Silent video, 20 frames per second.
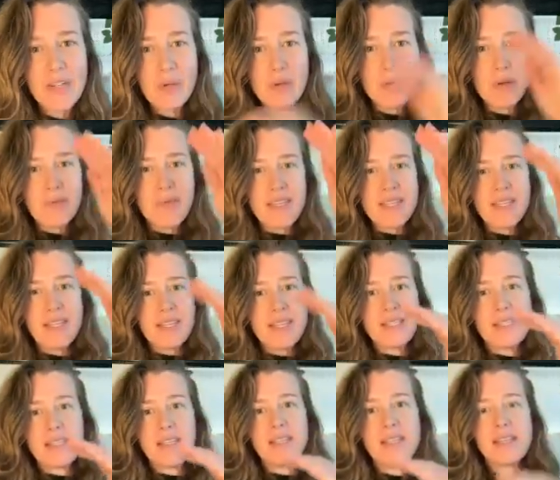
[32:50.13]
Oh, you have this,
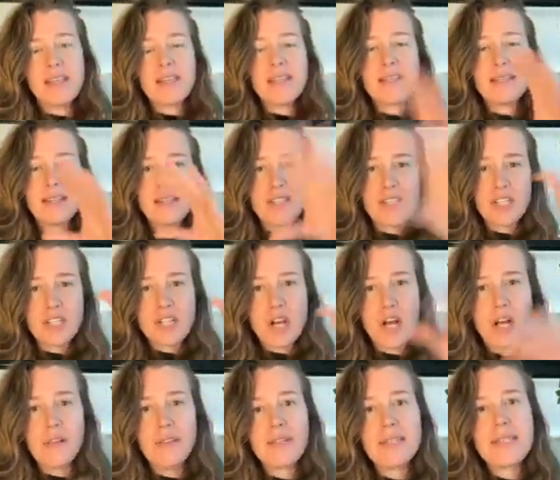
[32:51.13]
this, this, and this. Let's just
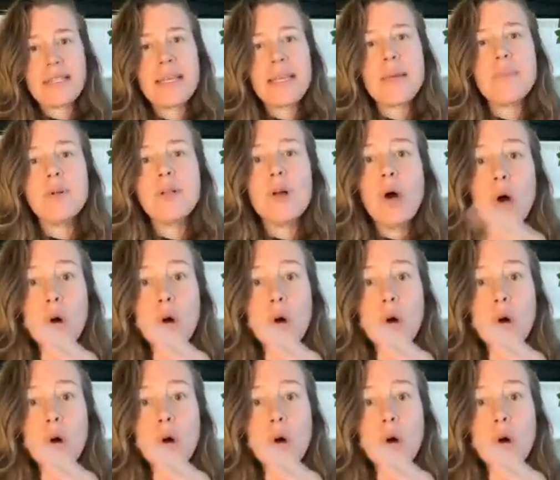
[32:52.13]
call it this label.